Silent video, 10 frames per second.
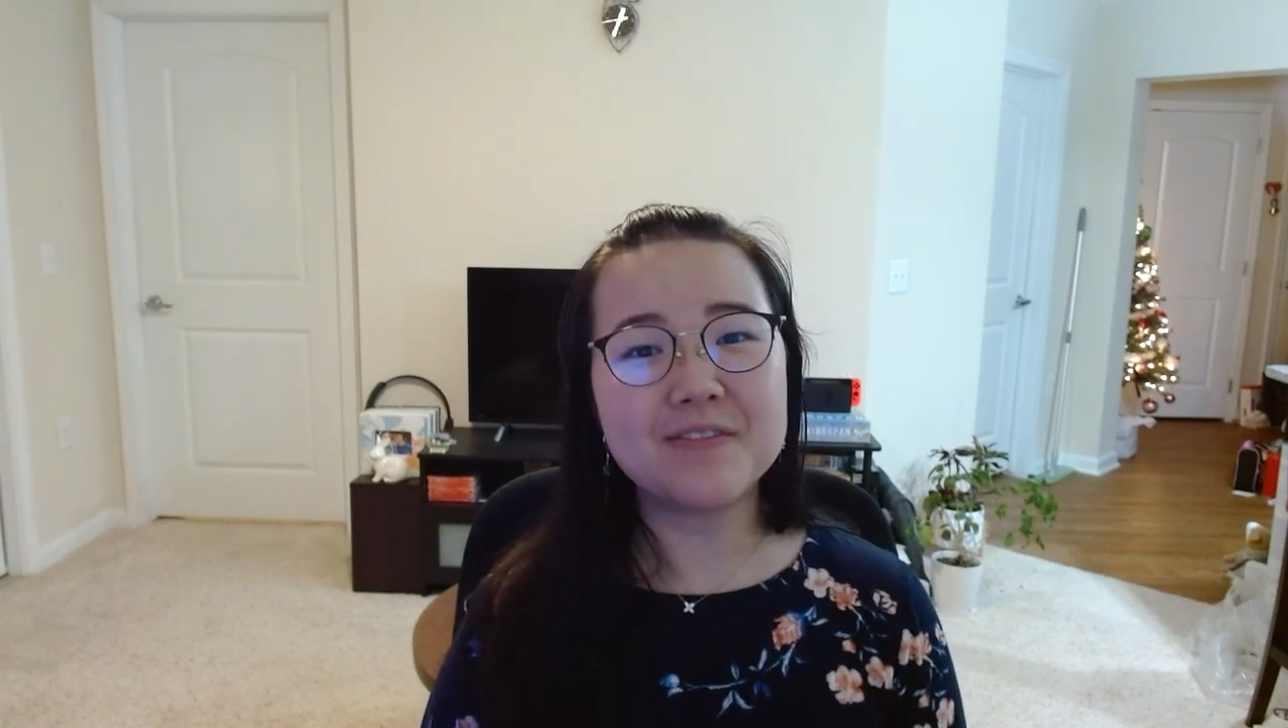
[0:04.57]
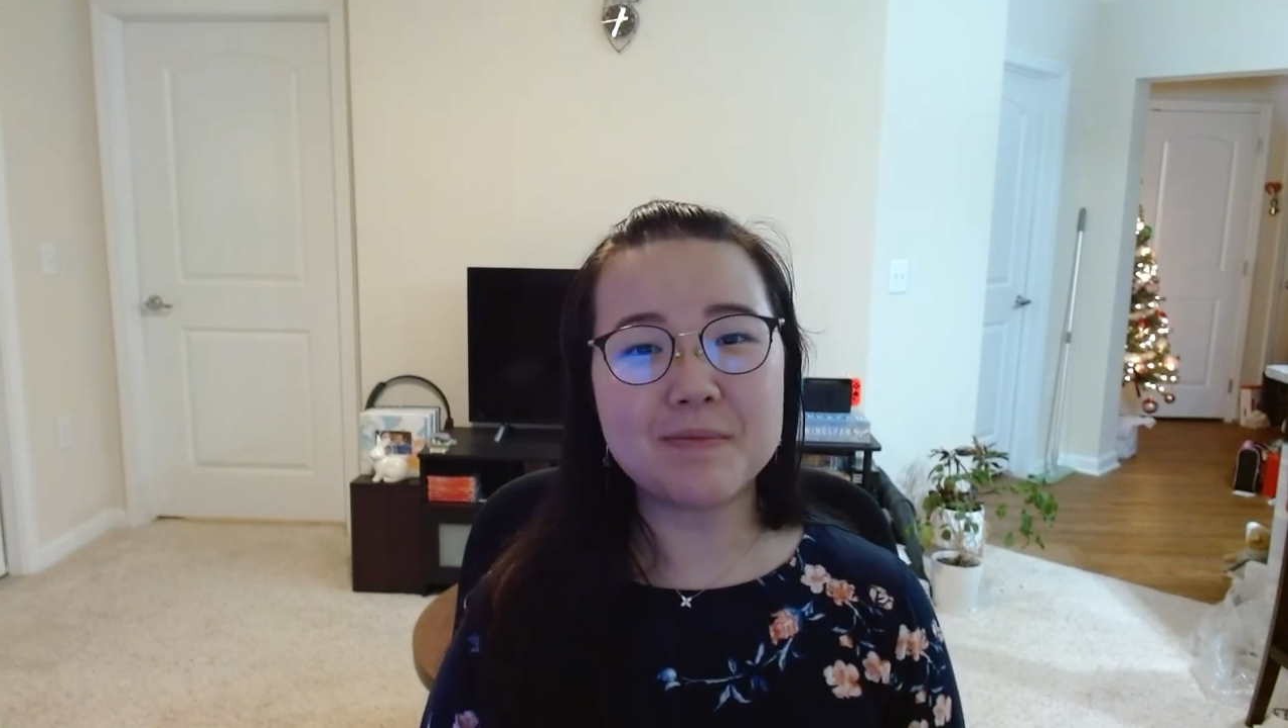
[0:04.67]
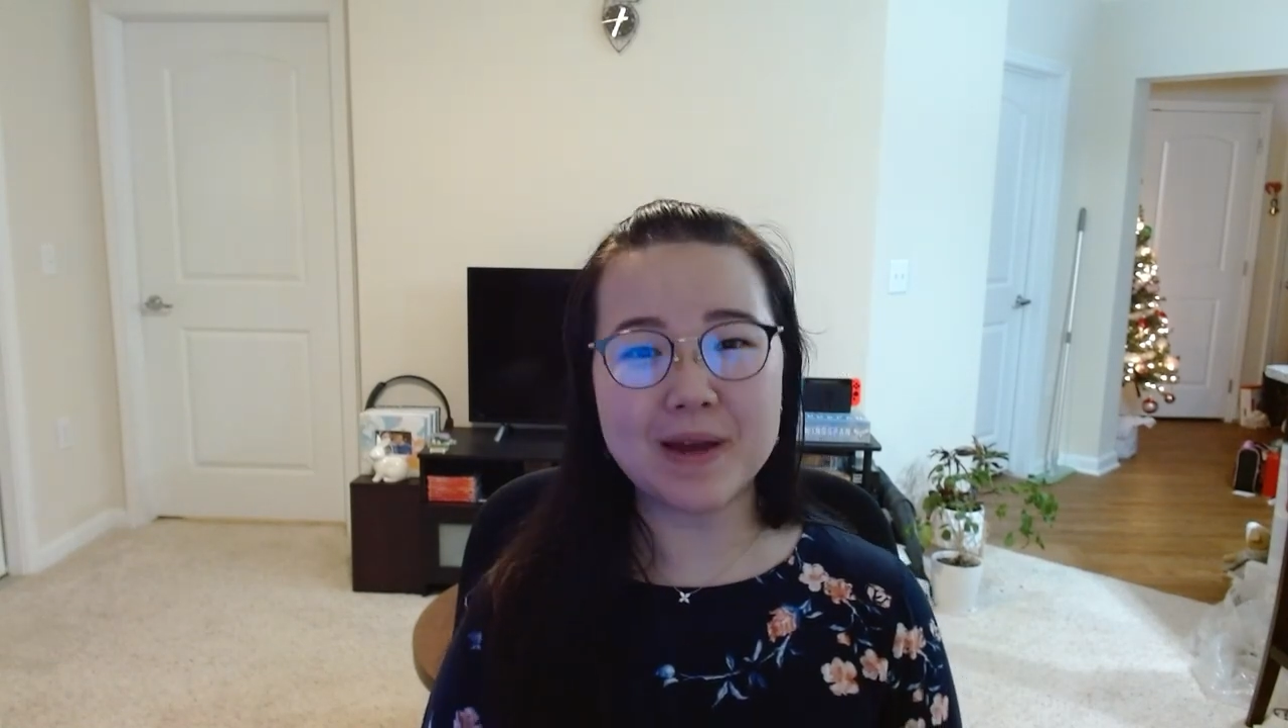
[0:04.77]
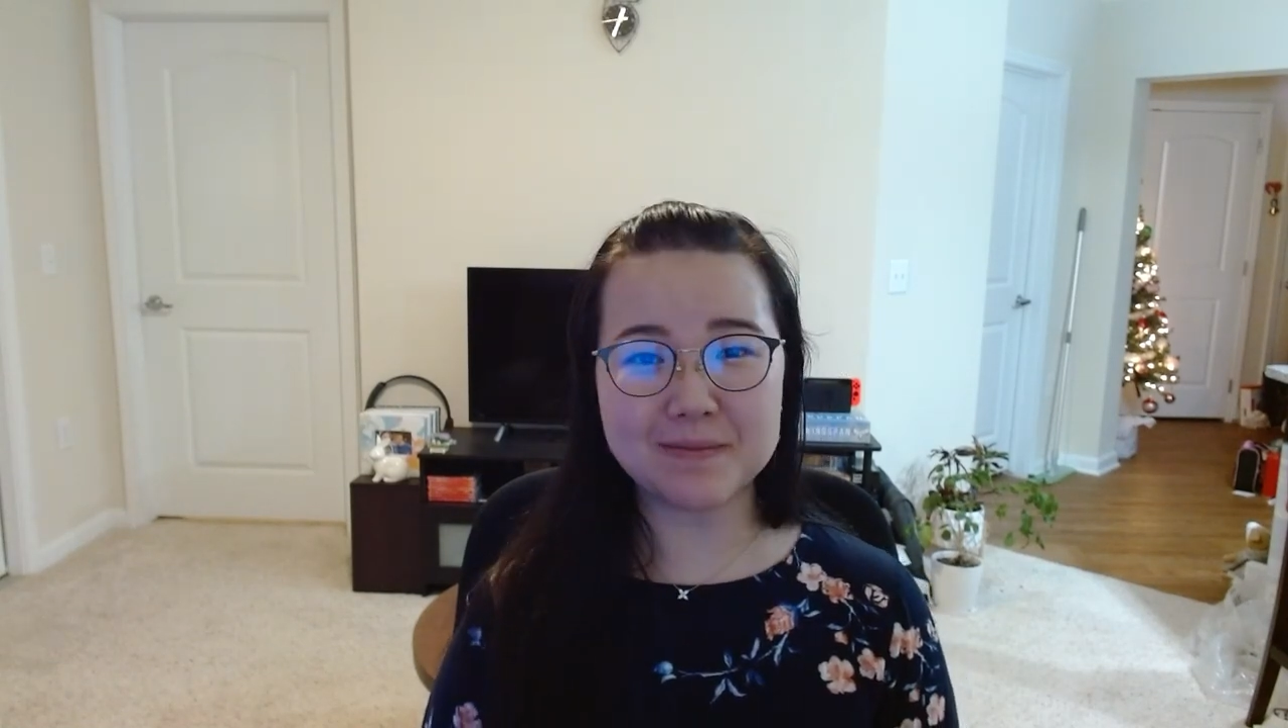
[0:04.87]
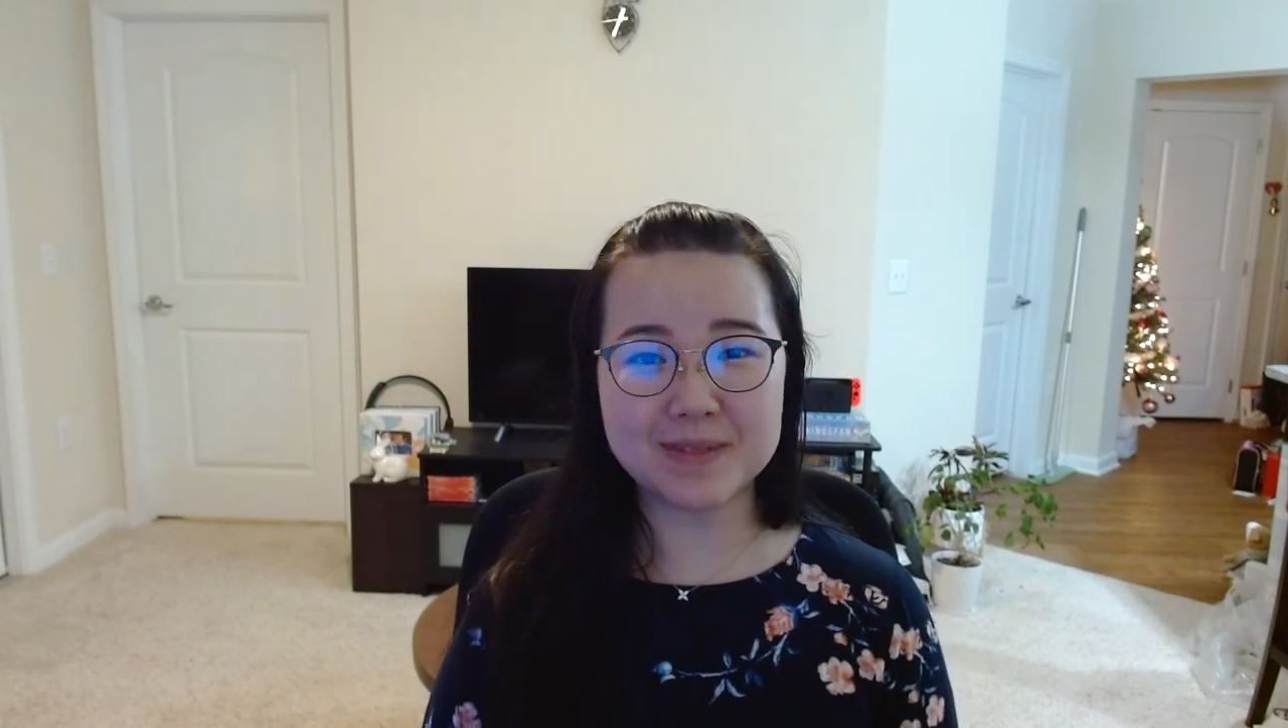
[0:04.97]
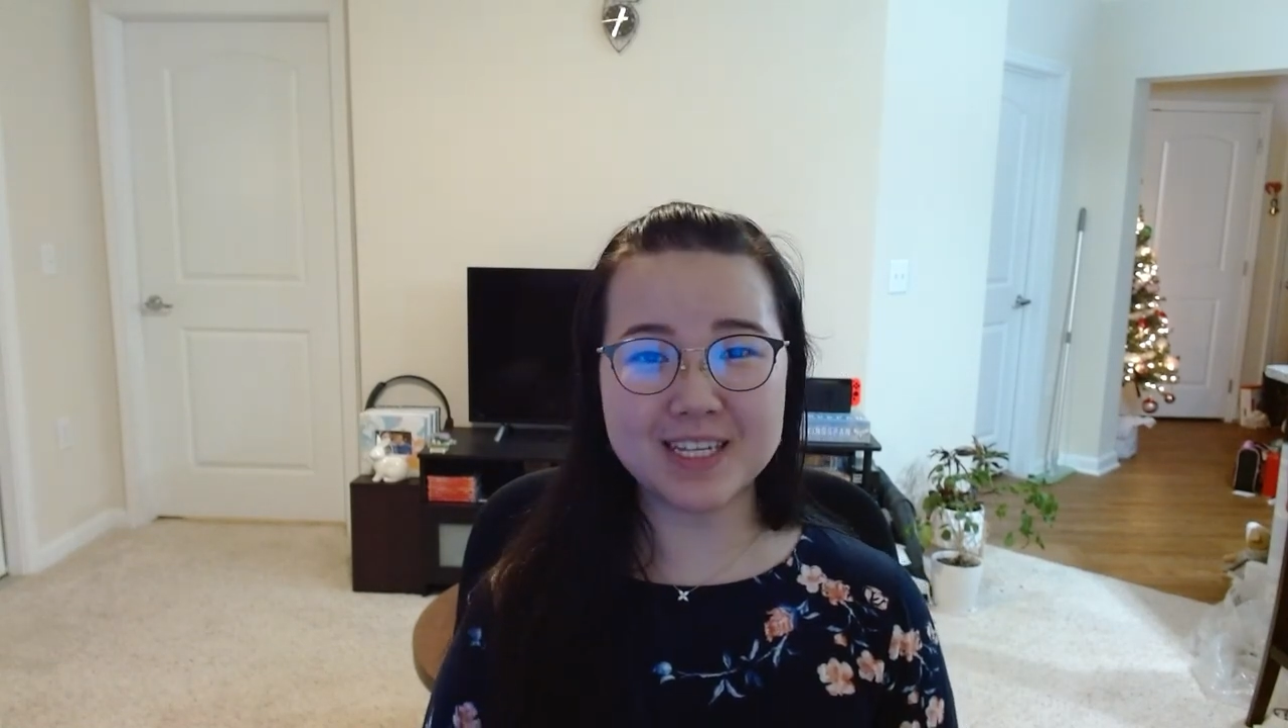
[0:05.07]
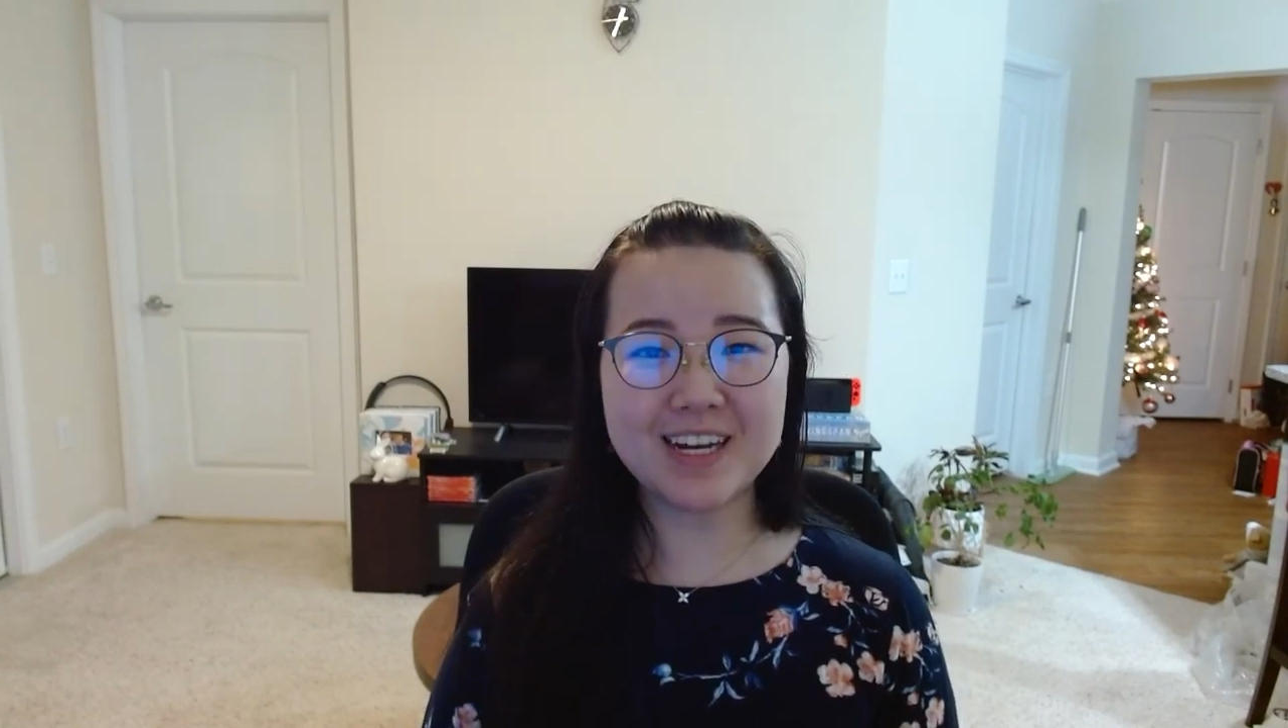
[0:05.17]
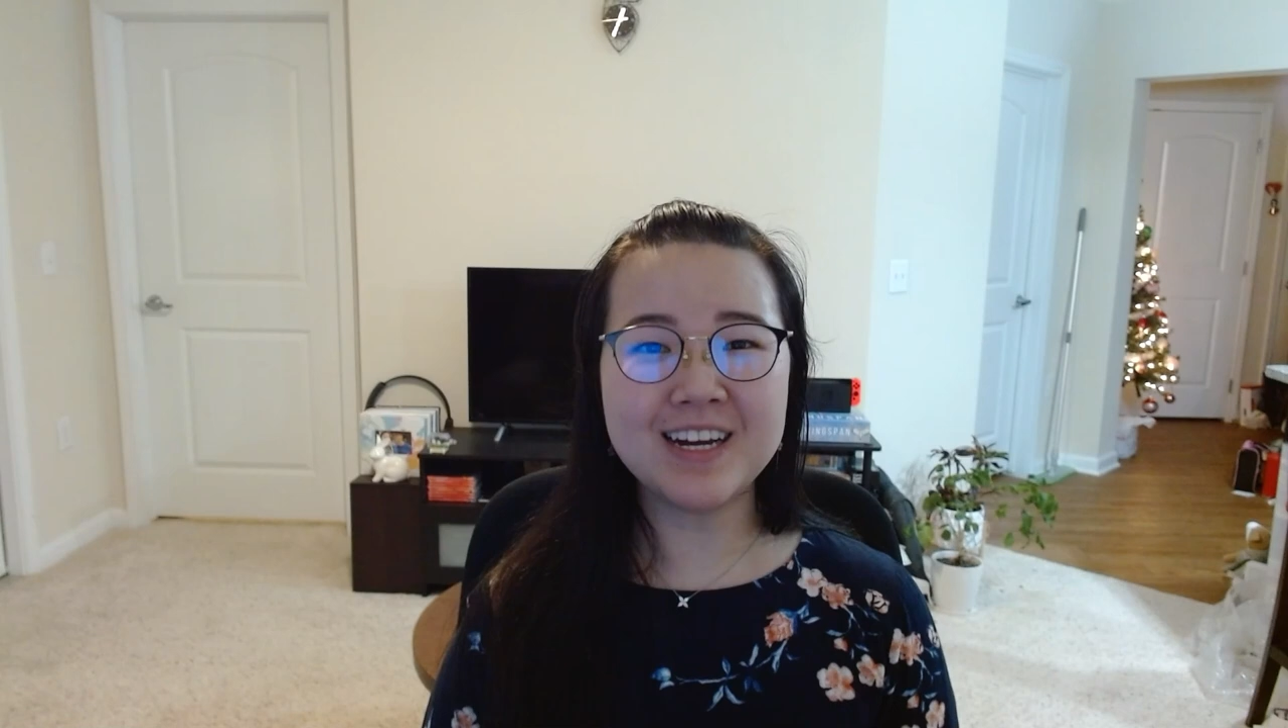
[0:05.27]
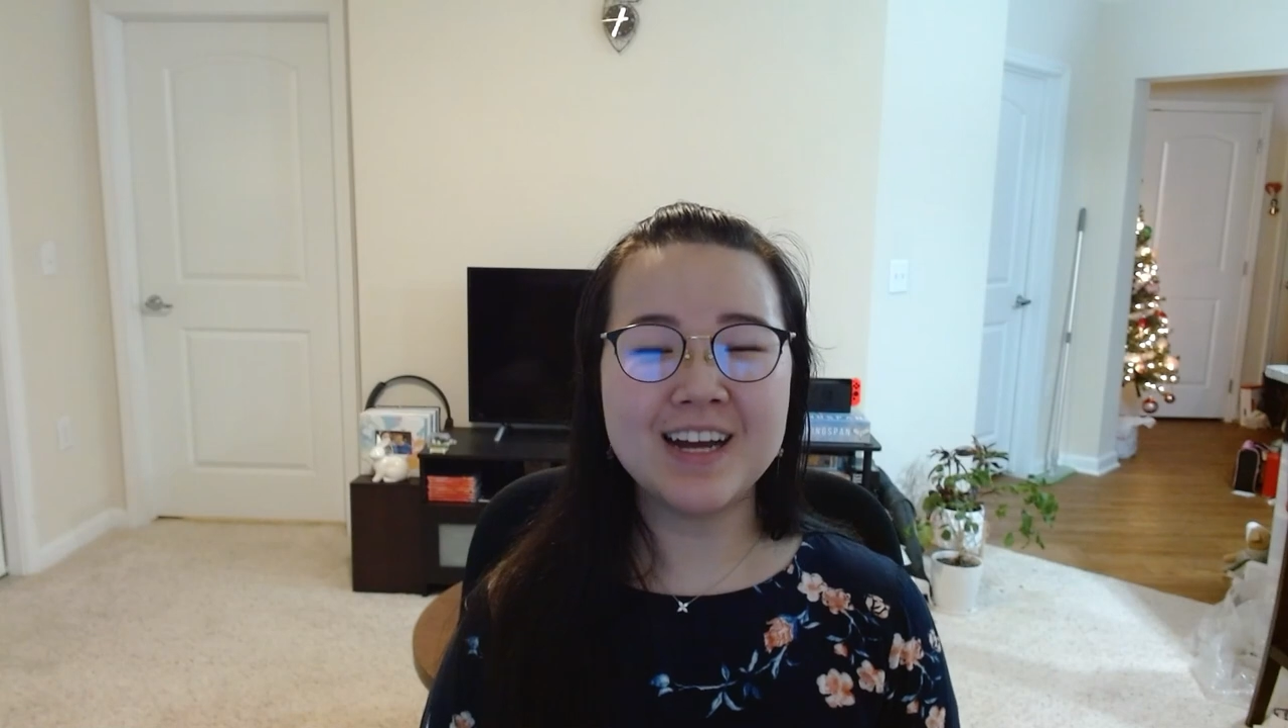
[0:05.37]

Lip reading: APAMSA,